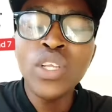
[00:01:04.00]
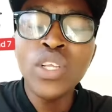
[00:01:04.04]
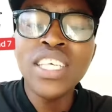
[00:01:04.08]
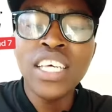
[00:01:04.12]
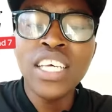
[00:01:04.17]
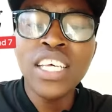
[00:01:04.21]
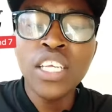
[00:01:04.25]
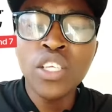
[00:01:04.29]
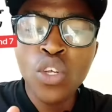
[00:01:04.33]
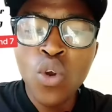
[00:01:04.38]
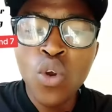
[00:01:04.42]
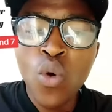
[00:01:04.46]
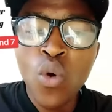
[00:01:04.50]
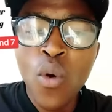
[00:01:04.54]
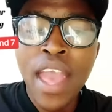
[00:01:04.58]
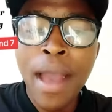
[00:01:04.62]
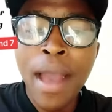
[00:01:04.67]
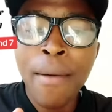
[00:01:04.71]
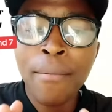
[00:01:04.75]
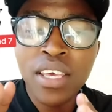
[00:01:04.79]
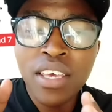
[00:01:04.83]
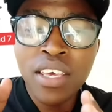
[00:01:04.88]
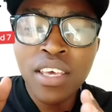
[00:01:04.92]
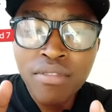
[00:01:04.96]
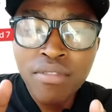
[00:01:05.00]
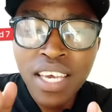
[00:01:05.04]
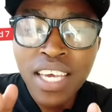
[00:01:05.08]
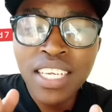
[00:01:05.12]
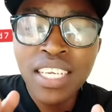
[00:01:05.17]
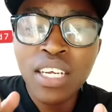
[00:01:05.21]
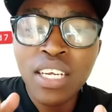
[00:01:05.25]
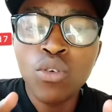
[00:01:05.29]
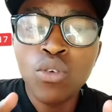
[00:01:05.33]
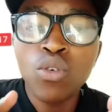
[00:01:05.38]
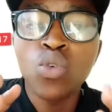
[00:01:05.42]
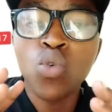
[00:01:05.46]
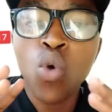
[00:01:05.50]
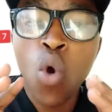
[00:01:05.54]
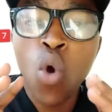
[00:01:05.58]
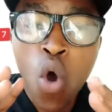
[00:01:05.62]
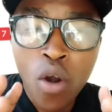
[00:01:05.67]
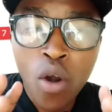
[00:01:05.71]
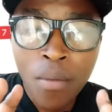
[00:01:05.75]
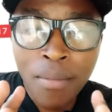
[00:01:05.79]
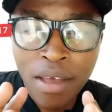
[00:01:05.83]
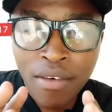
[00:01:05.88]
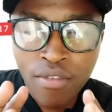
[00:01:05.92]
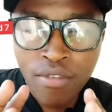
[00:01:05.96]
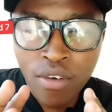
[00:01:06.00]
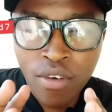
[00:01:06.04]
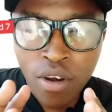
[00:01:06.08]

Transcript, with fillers: which is the reason why I'm giving it out to all my